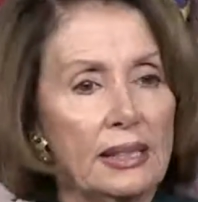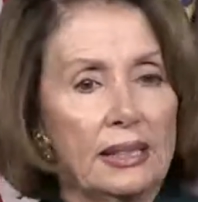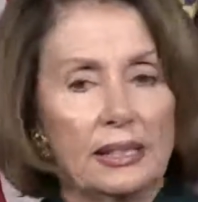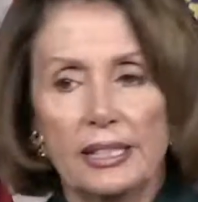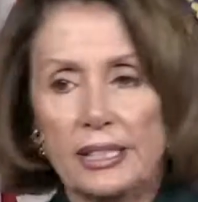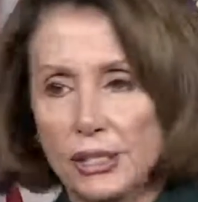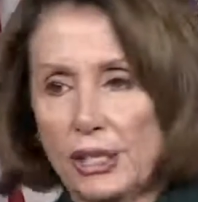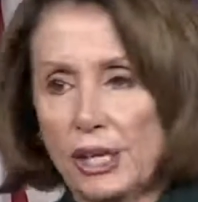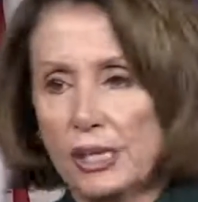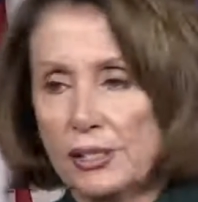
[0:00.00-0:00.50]

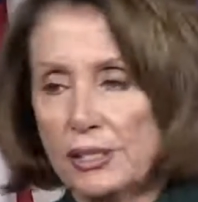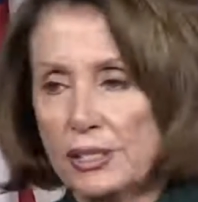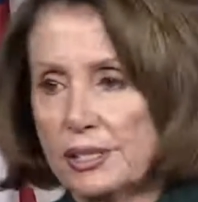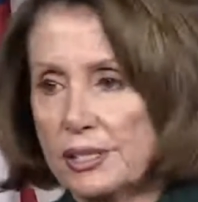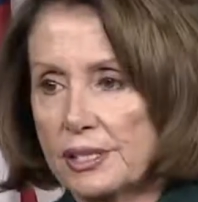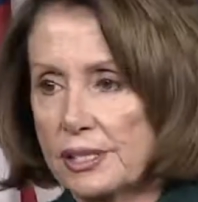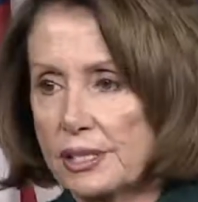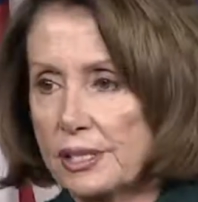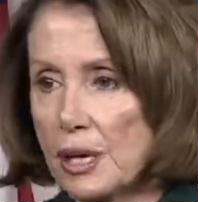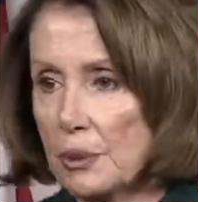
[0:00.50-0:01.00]
he changes
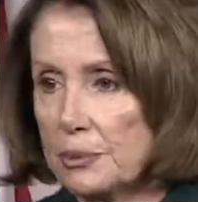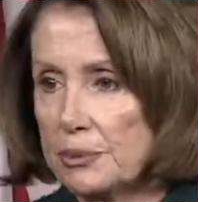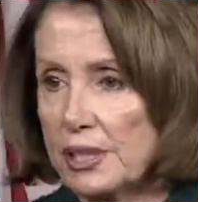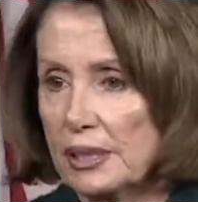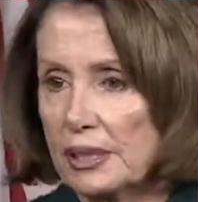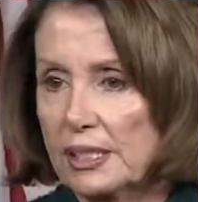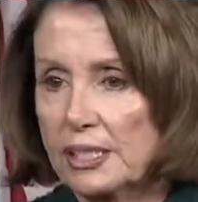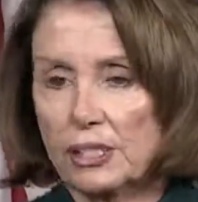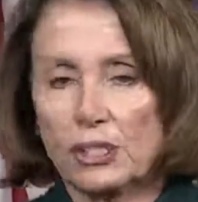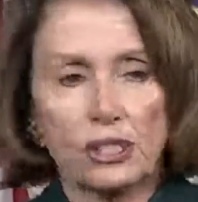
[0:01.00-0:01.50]

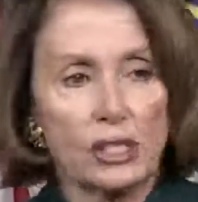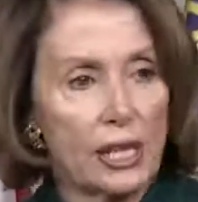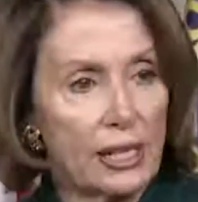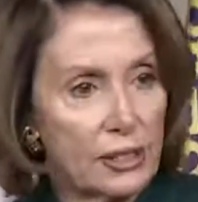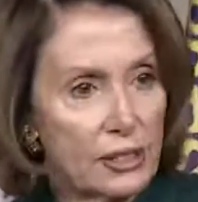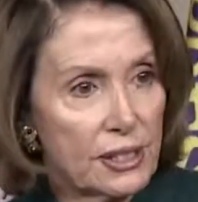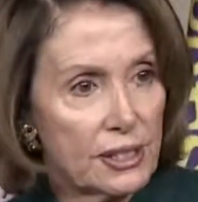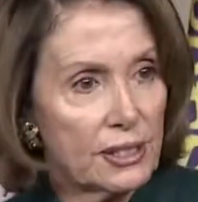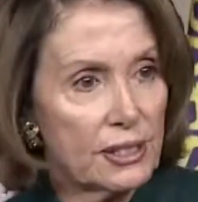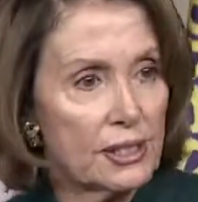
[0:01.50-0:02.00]

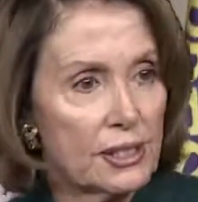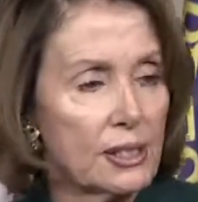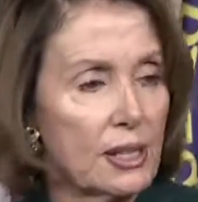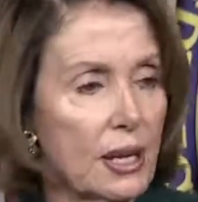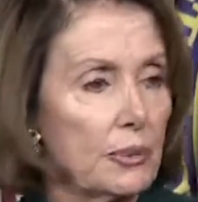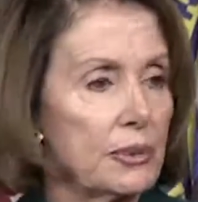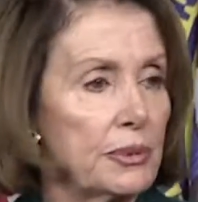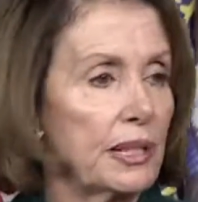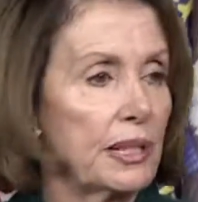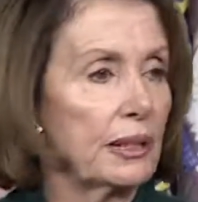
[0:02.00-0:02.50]
the
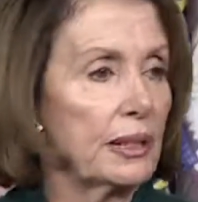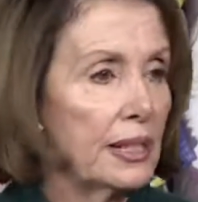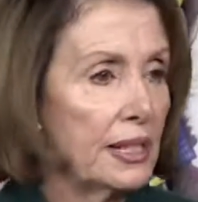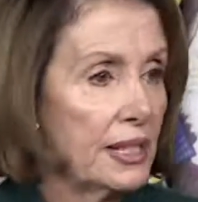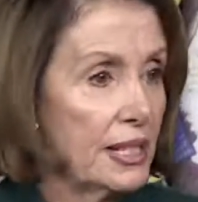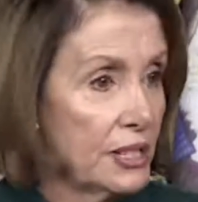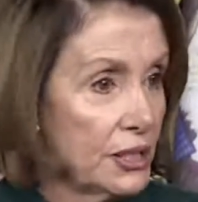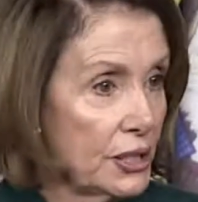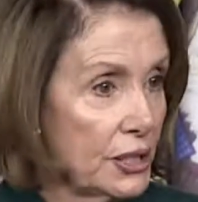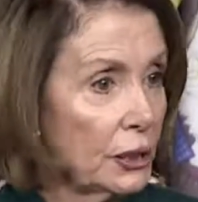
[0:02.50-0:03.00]
subject.
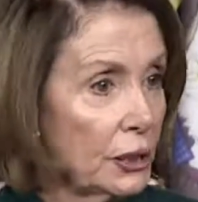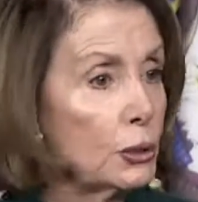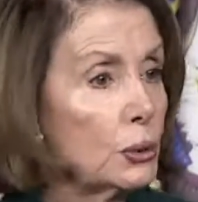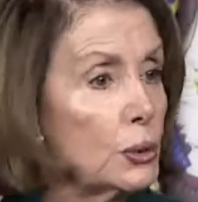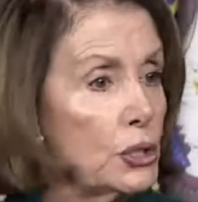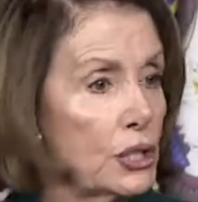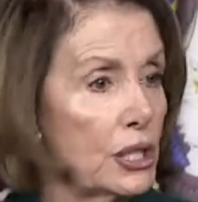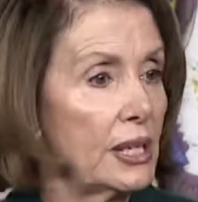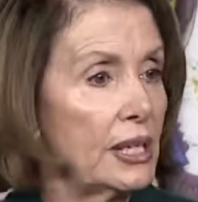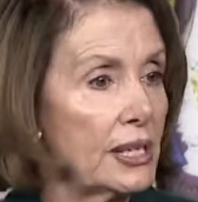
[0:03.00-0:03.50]
He's an
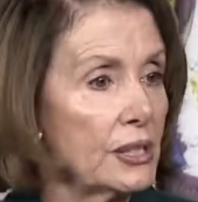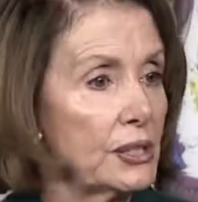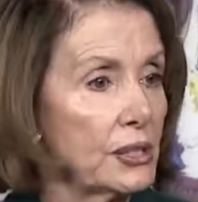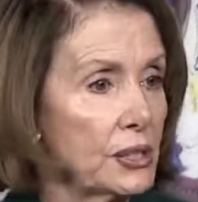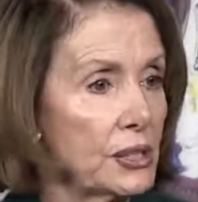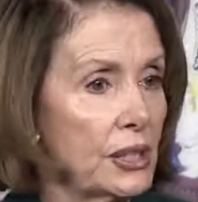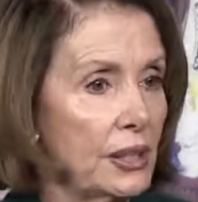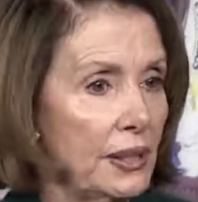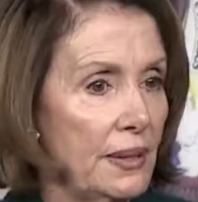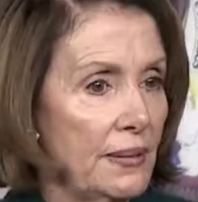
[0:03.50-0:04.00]

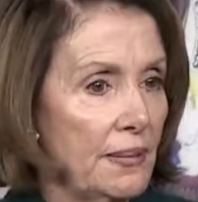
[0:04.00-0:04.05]
illusionist.